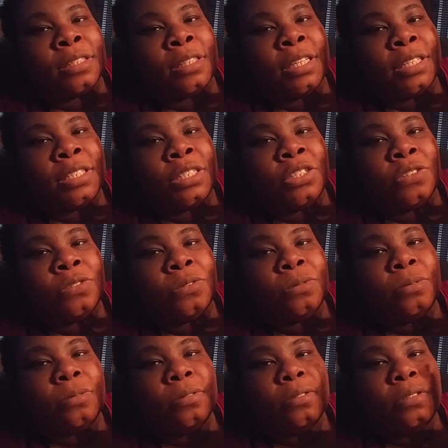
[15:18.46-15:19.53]
these
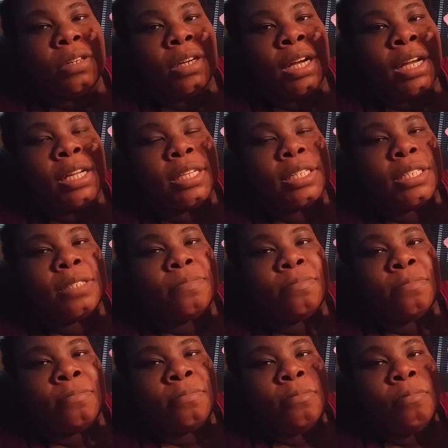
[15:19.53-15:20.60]
two because
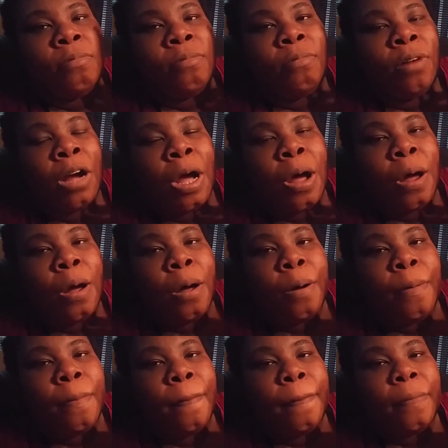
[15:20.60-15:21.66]
um,